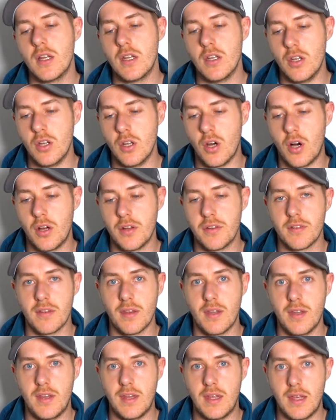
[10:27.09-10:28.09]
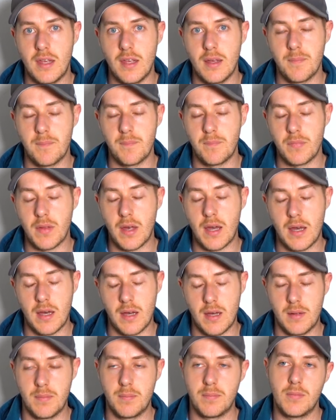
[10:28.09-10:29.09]
not the
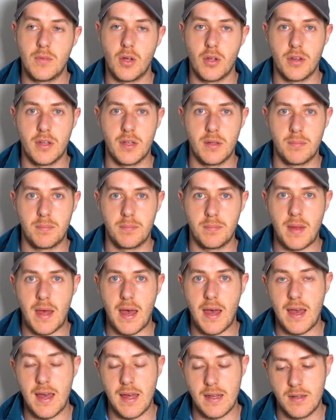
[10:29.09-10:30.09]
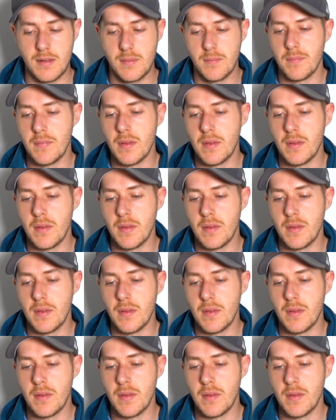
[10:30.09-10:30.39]
head.